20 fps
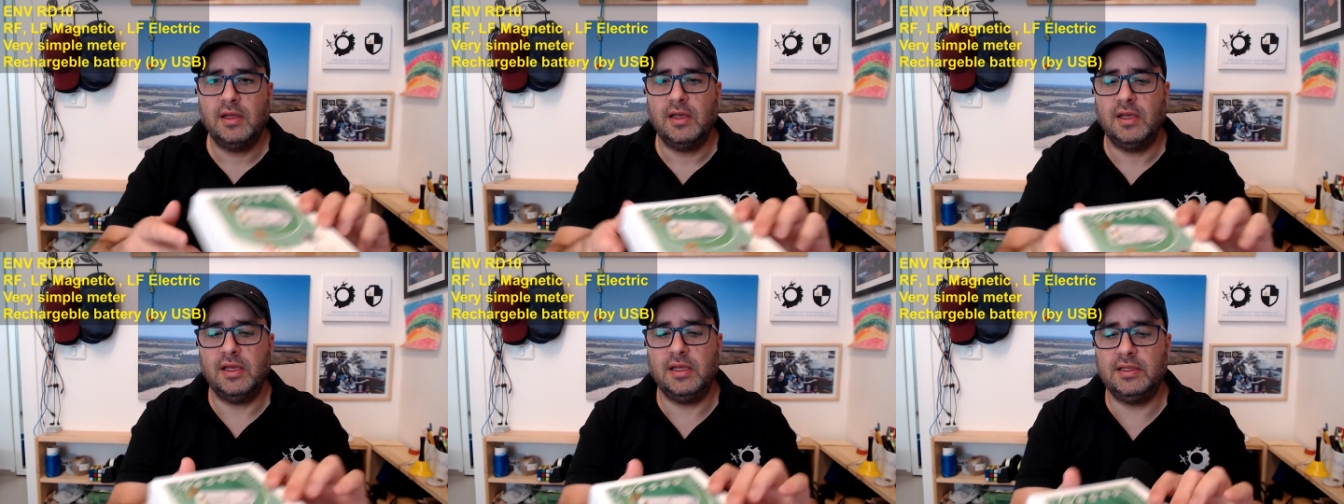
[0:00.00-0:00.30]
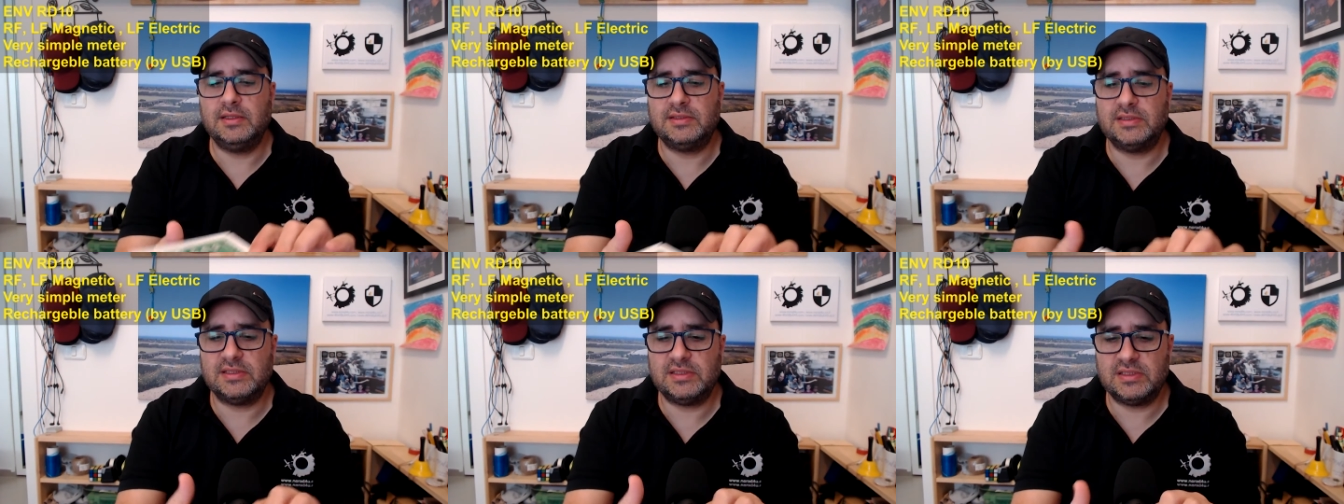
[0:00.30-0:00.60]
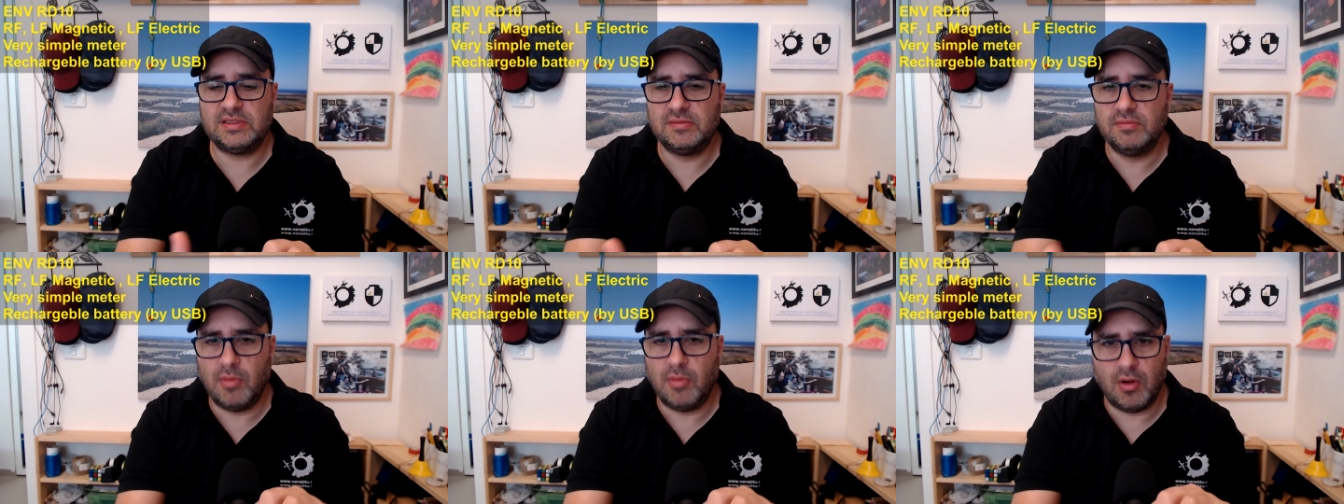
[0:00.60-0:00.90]
It's a
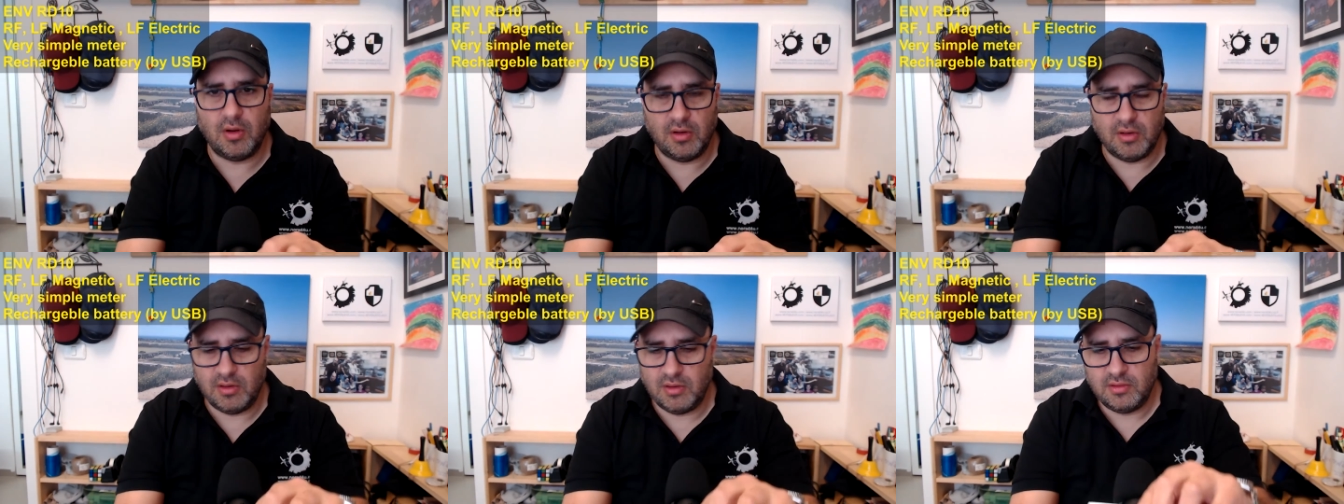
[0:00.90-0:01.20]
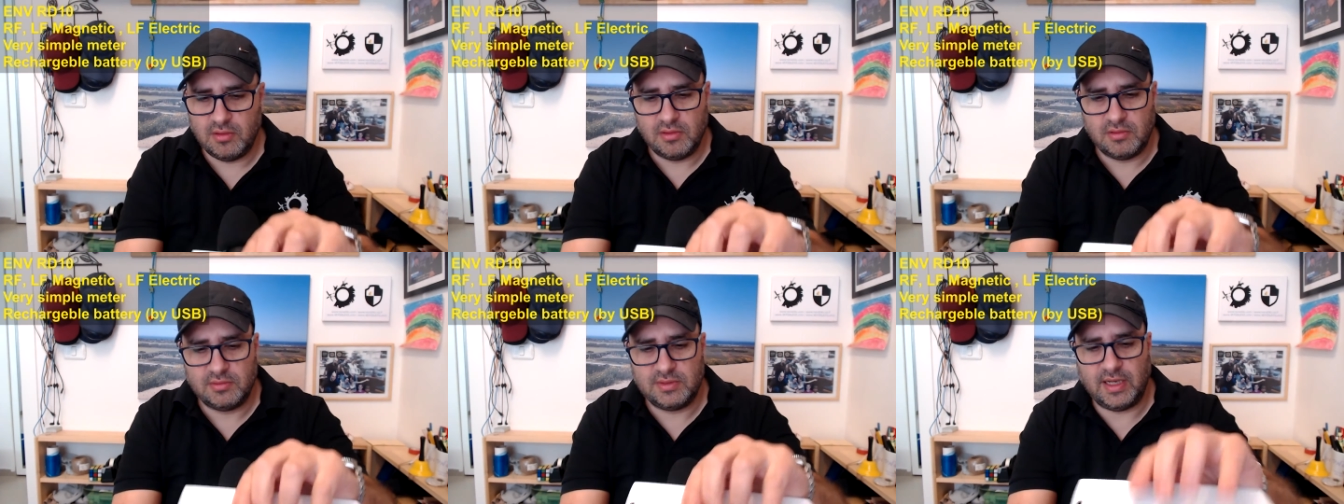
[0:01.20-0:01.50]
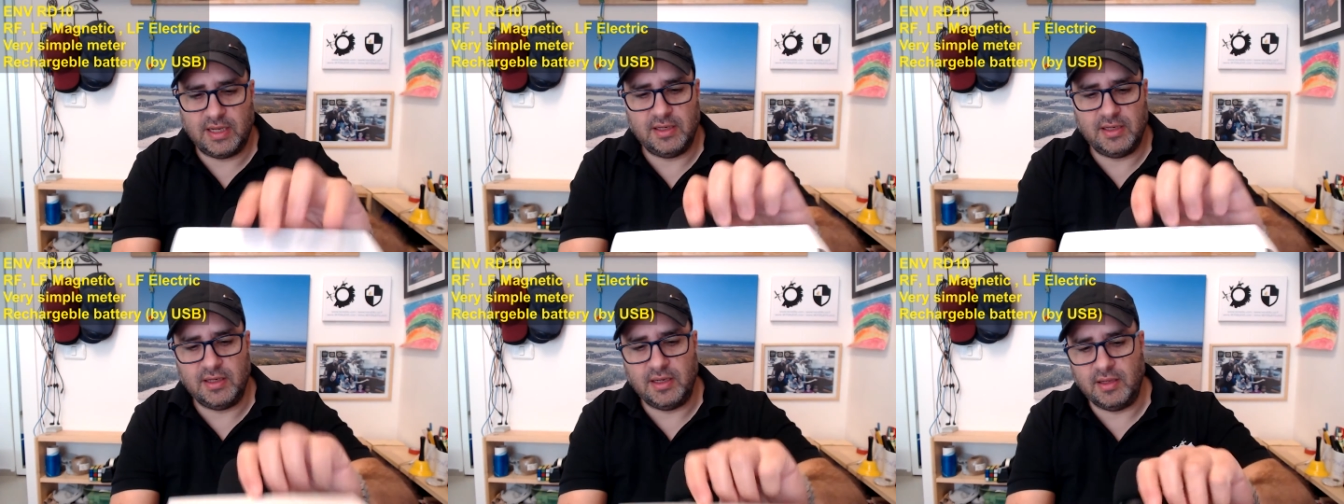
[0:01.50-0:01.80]
small,
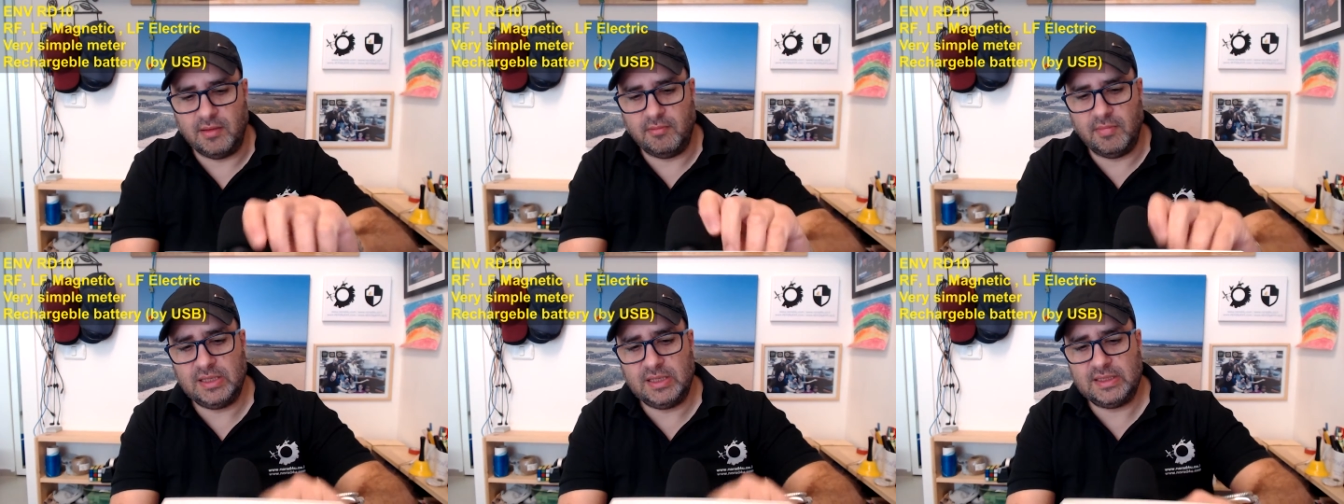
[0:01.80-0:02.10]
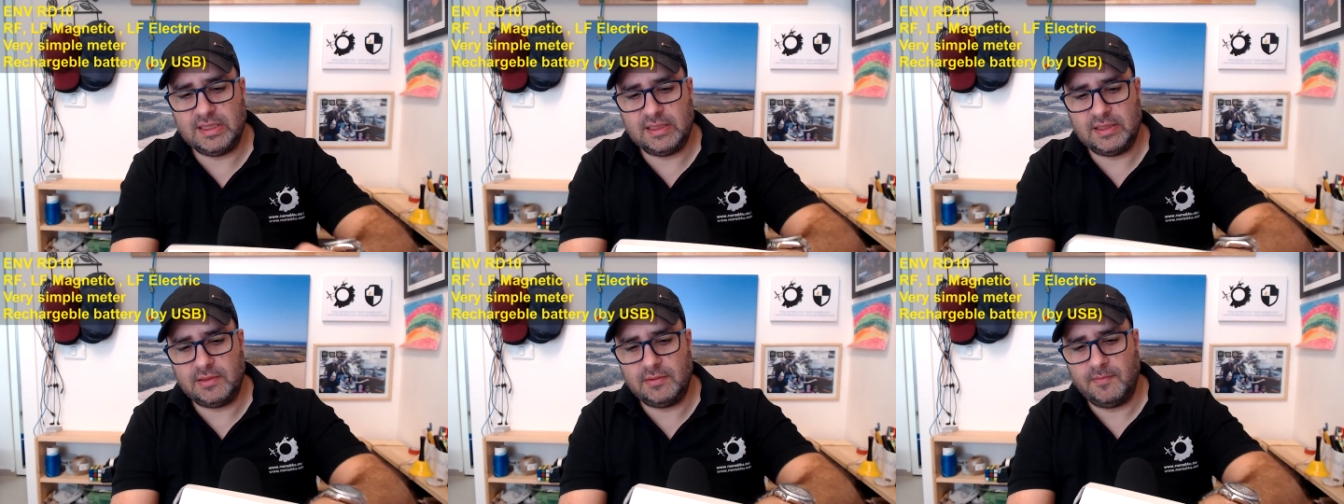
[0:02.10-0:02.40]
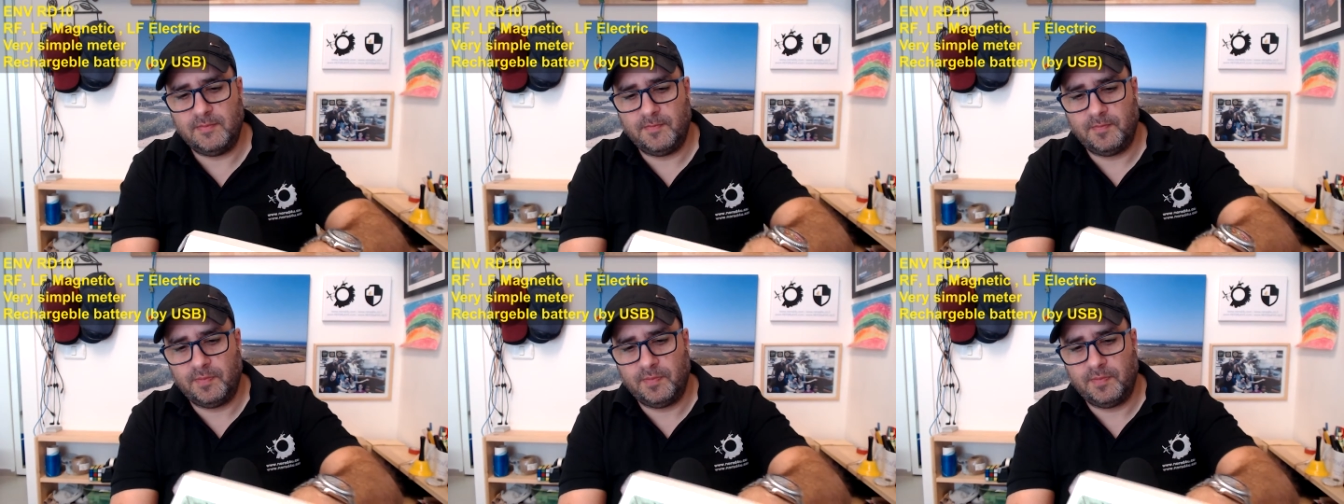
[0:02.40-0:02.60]
tiny meter.